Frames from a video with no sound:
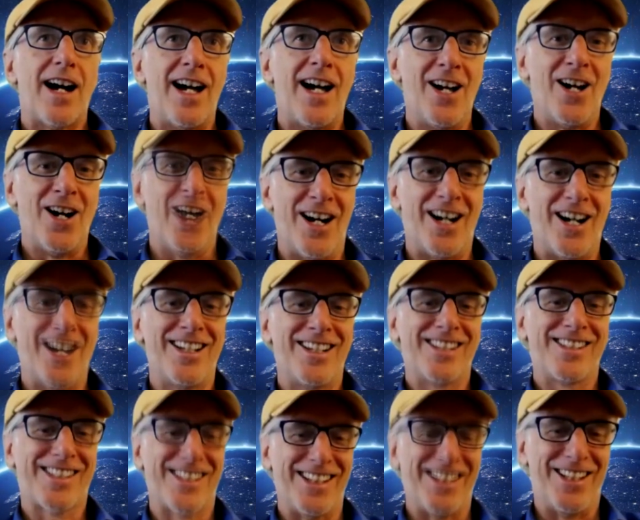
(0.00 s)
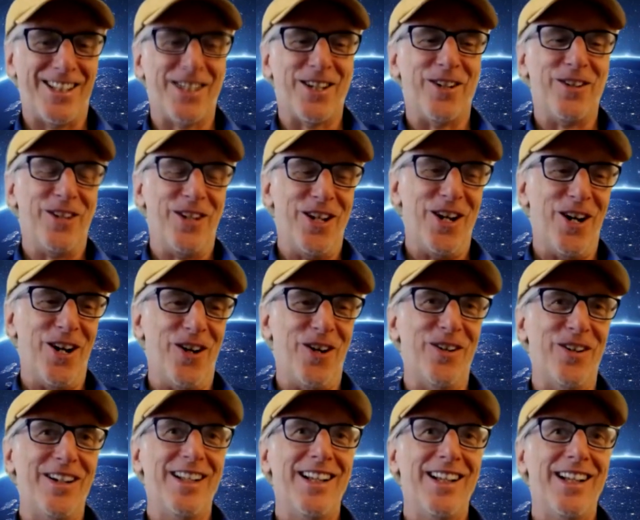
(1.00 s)
I honestly don't
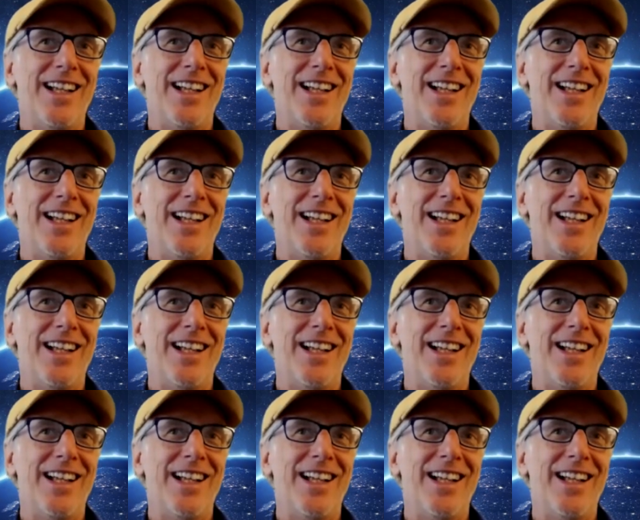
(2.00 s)
know